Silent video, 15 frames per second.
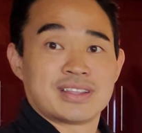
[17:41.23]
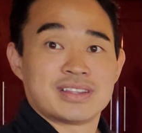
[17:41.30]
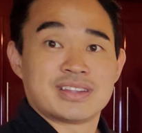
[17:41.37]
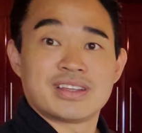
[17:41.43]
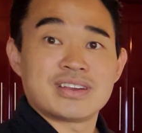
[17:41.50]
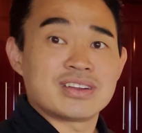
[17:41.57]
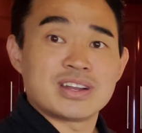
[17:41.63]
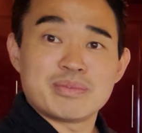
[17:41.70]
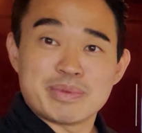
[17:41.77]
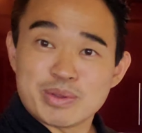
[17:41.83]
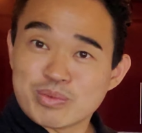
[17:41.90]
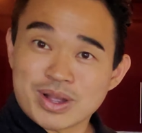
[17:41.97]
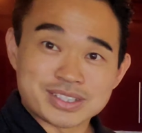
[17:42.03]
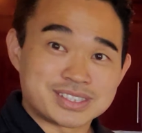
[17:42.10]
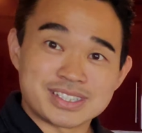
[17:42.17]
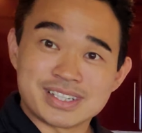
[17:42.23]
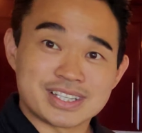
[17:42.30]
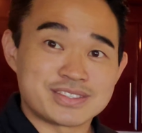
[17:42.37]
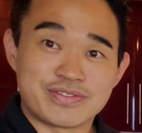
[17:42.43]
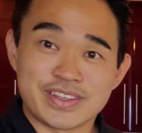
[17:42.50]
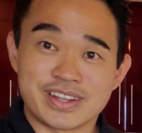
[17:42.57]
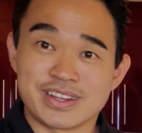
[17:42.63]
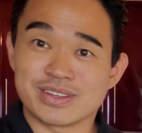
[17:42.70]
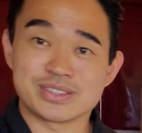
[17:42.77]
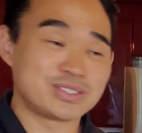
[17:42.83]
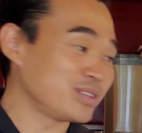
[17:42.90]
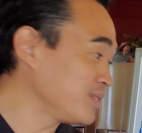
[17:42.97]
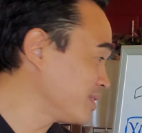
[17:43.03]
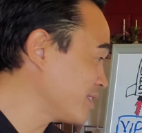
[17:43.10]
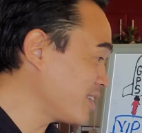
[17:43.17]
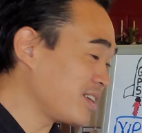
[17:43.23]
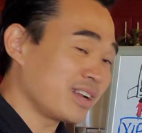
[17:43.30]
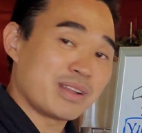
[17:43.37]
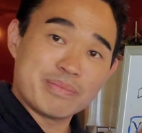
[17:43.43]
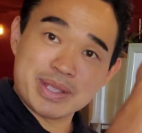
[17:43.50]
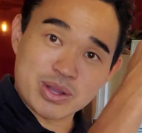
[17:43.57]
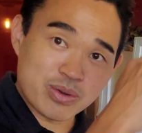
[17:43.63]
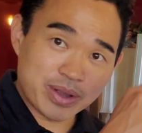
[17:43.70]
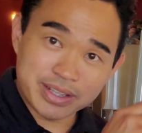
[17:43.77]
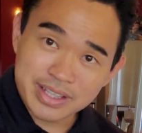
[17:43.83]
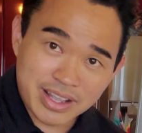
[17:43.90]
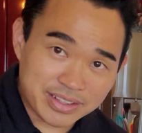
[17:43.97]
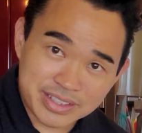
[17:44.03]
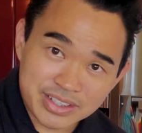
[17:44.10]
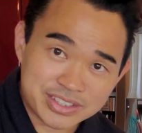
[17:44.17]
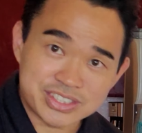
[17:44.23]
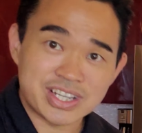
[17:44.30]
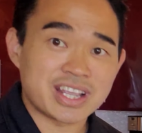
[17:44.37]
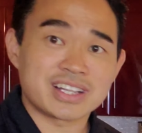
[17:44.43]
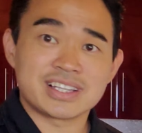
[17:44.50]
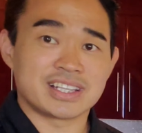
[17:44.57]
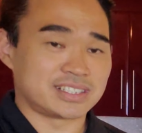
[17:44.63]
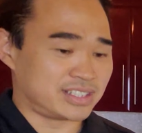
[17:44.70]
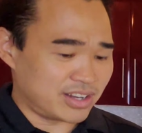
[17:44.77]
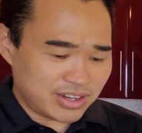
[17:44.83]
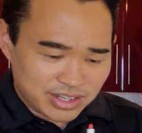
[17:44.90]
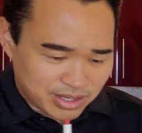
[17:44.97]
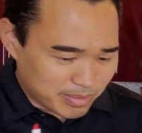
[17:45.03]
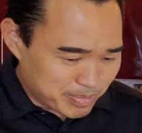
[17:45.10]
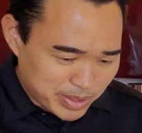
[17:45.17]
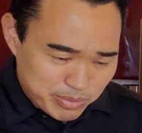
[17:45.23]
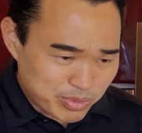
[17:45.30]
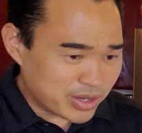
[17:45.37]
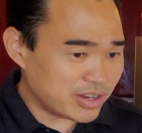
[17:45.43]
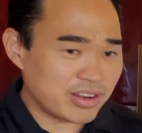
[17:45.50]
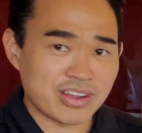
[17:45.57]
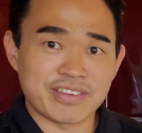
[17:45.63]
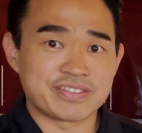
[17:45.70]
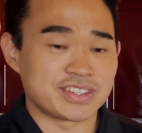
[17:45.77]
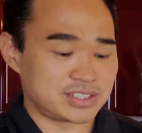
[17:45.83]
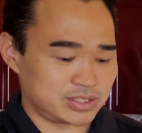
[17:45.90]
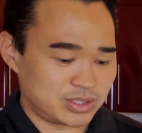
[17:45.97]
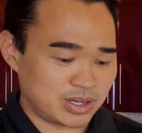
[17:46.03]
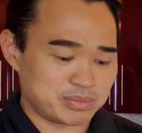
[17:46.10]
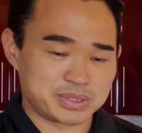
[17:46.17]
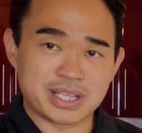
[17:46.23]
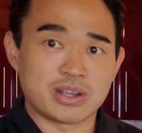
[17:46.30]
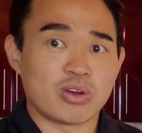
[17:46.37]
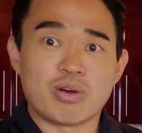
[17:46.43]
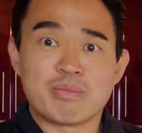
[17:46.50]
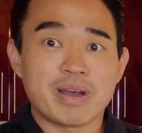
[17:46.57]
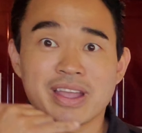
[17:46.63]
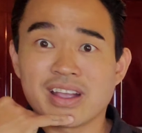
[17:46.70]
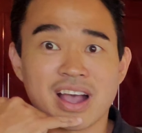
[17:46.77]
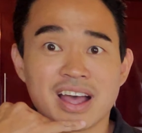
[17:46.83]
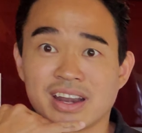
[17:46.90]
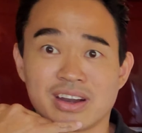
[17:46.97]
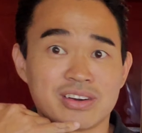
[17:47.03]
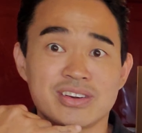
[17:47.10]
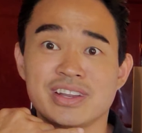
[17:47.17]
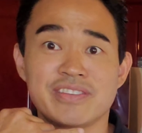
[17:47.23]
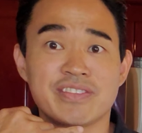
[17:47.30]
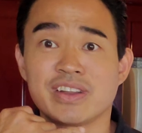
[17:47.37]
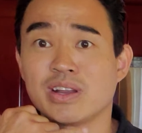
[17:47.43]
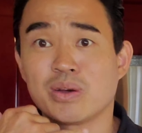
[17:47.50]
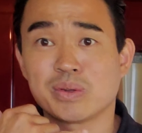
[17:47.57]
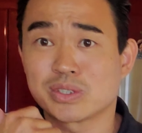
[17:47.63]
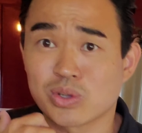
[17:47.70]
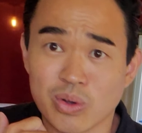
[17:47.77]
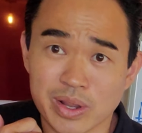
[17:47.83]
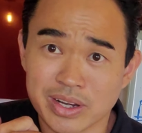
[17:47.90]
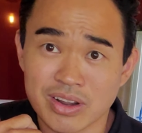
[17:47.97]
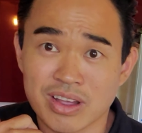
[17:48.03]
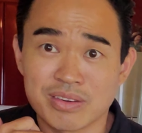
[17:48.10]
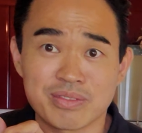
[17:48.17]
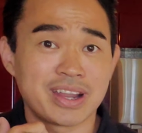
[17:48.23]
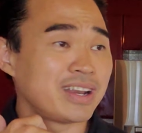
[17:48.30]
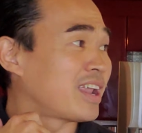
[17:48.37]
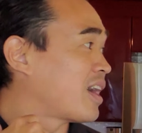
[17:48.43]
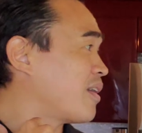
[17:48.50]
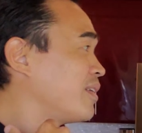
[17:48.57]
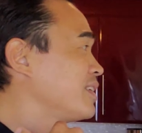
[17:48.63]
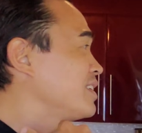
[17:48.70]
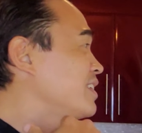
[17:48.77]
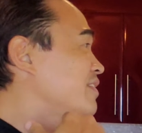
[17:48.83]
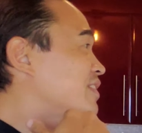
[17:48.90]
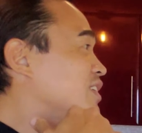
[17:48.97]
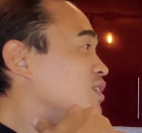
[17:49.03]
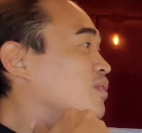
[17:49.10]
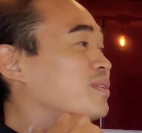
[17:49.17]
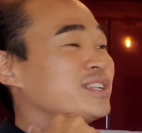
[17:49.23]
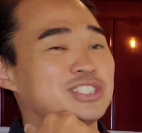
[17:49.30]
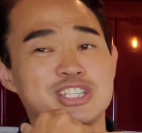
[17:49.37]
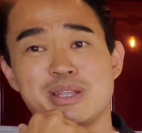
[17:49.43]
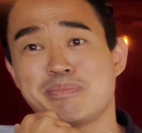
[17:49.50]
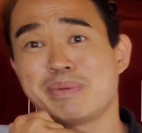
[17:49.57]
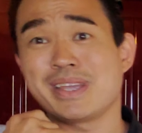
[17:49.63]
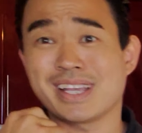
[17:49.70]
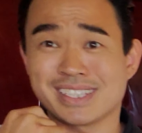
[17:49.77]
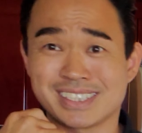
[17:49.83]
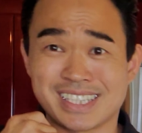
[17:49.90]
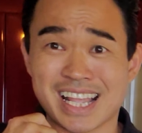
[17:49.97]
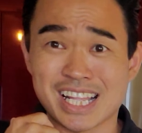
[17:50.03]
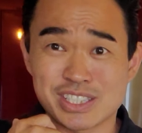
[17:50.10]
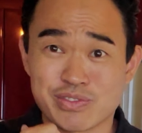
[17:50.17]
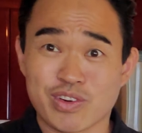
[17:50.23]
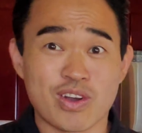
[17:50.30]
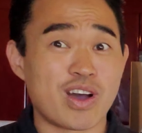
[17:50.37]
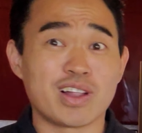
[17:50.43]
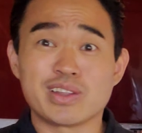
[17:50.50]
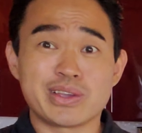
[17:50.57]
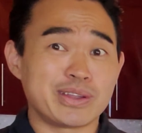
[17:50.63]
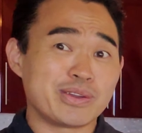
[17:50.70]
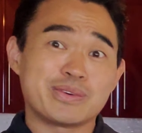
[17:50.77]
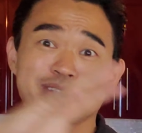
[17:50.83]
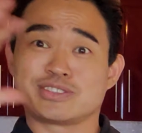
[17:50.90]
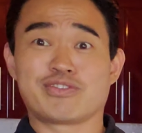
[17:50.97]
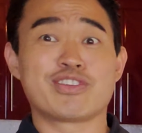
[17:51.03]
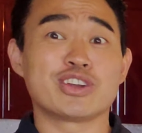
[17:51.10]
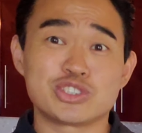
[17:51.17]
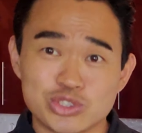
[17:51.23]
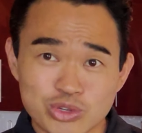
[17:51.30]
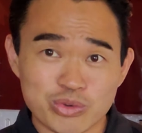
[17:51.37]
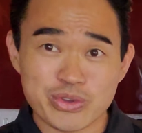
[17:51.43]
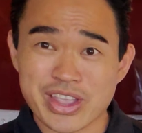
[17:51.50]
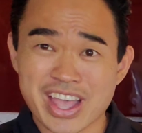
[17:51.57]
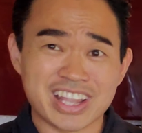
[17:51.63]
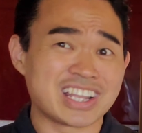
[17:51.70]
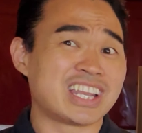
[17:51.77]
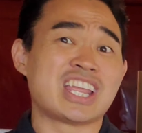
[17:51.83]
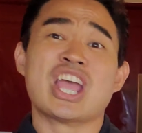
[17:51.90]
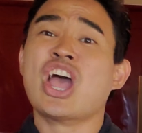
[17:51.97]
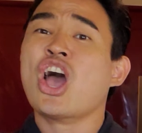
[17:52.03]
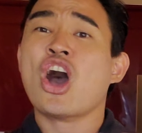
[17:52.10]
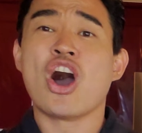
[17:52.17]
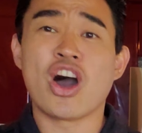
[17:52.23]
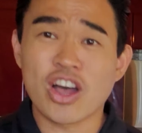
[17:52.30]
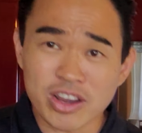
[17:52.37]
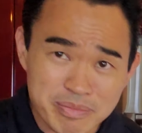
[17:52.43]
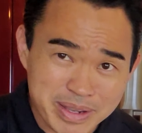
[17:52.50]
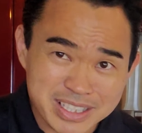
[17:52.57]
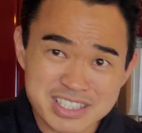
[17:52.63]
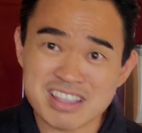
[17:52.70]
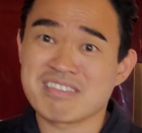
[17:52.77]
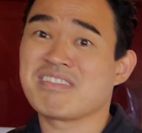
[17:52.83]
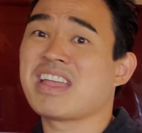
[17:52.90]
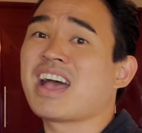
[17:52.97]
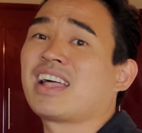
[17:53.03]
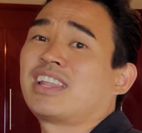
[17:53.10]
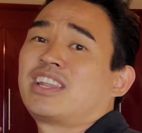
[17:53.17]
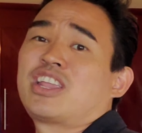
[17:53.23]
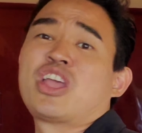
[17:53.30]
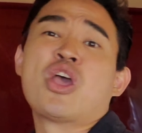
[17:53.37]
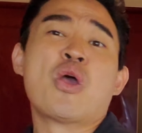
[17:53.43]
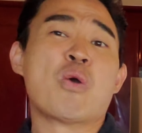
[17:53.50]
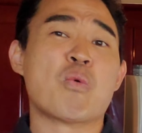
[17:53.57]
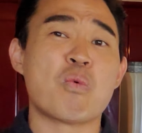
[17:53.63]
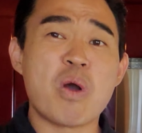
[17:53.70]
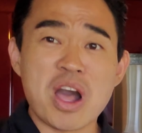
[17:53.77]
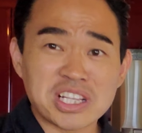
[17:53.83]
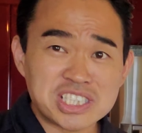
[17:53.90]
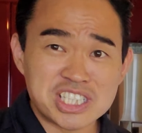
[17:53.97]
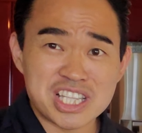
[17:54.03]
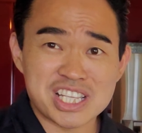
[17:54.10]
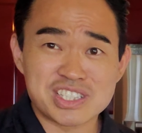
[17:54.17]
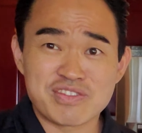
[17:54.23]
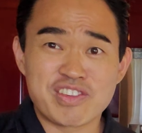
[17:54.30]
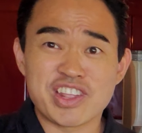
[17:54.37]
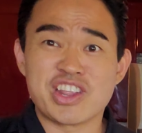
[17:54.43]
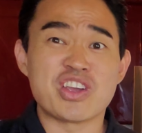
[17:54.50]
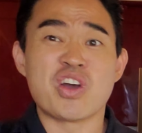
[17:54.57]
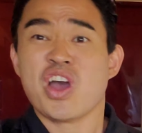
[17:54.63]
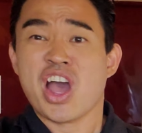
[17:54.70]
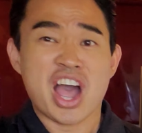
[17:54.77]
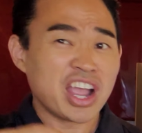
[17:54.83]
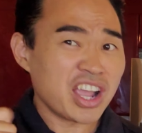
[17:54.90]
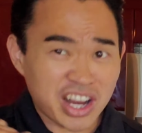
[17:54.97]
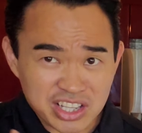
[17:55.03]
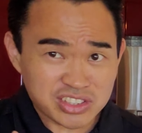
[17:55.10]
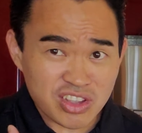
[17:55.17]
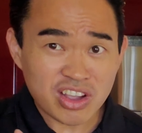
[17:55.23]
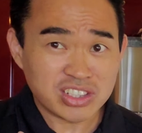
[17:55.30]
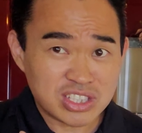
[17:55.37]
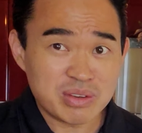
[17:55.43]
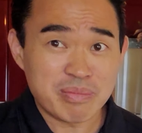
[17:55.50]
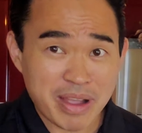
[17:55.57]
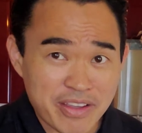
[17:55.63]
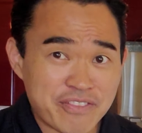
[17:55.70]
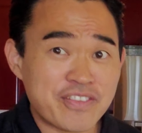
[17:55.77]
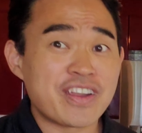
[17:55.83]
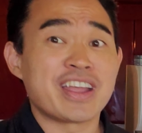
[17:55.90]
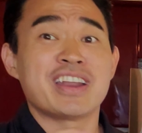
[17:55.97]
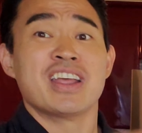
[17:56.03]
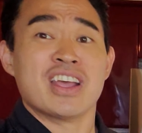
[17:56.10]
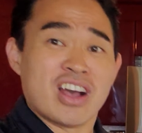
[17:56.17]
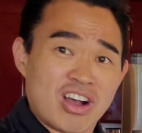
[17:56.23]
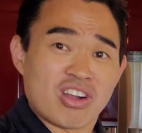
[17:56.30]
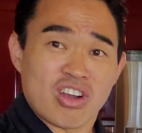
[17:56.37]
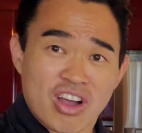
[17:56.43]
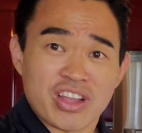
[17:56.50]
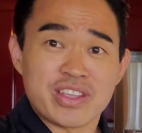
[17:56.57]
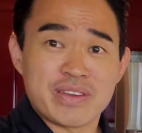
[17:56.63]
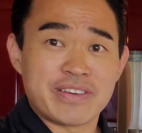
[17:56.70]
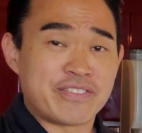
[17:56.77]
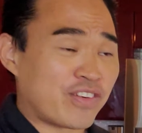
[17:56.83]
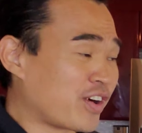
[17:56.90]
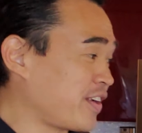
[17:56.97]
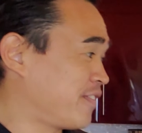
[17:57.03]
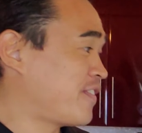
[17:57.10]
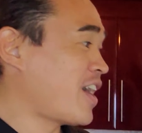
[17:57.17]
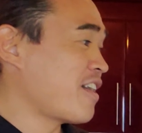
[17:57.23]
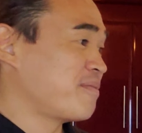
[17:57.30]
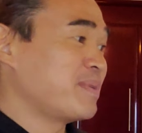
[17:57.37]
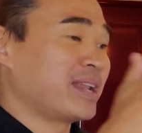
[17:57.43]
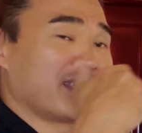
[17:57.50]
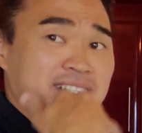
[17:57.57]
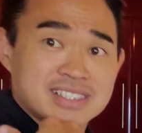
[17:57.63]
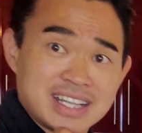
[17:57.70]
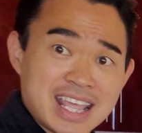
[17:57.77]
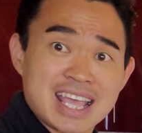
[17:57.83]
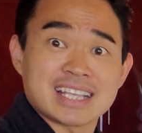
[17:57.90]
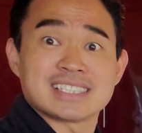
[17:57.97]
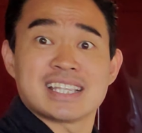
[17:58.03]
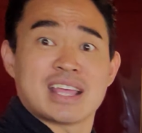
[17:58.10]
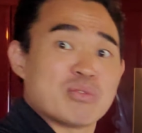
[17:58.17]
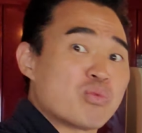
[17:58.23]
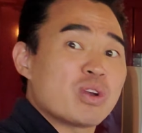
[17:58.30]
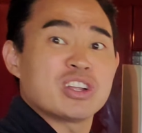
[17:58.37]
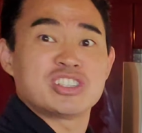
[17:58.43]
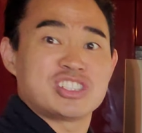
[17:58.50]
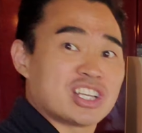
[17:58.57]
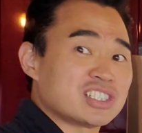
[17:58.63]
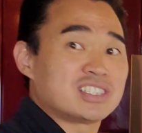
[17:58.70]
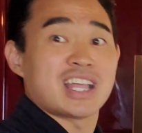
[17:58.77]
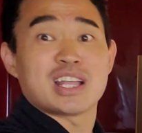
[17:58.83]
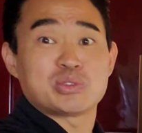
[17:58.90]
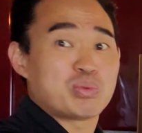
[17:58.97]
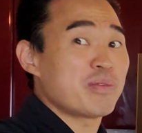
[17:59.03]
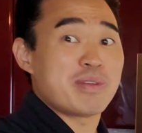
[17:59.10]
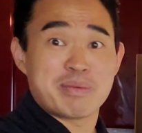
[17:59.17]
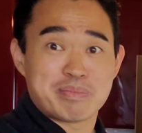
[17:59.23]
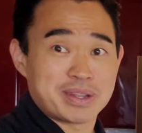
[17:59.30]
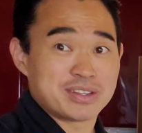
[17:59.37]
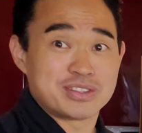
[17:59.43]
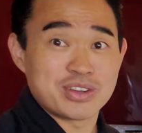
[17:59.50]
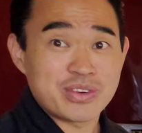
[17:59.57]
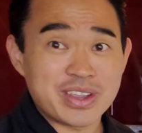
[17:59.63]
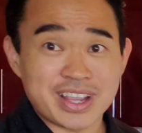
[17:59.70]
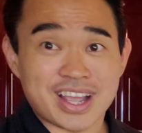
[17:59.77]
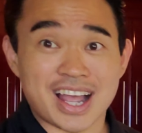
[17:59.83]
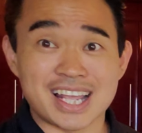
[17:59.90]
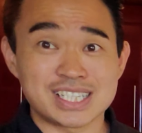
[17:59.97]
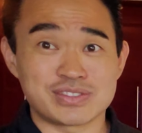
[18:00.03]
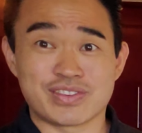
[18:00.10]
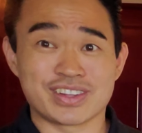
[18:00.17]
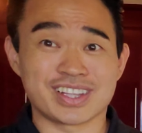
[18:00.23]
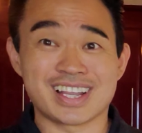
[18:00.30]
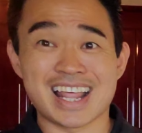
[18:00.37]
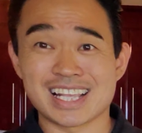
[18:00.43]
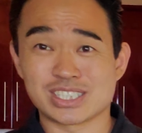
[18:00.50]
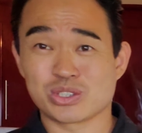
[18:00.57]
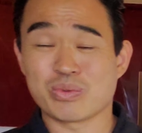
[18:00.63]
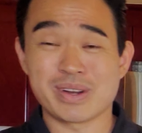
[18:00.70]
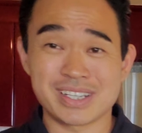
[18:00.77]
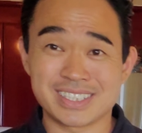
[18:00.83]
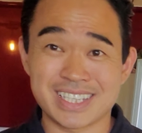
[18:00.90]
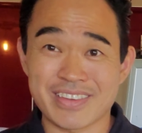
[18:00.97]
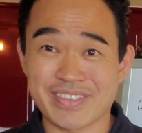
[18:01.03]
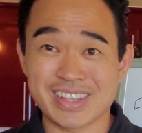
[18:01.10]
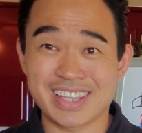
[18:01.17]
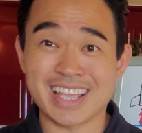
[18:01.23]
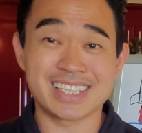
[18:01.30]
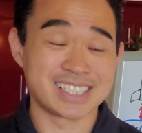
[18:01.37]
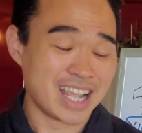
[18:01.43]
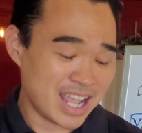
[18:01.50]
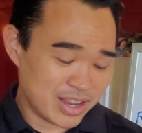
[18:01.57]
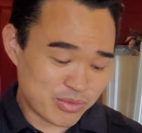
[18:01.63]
They're going to be watching this video too. They're going to be going down their checklist. They're going to be reading off the script saying, oh my God, I don't even know what's going on right now. I didn't even know what GPS stands for. All I know is virtual reality, augmented reality. Watch this video. I got to talk to my friend. I'll call you in 45 minutes. Next, and that's what we've been doing, guys, for the last 27 days.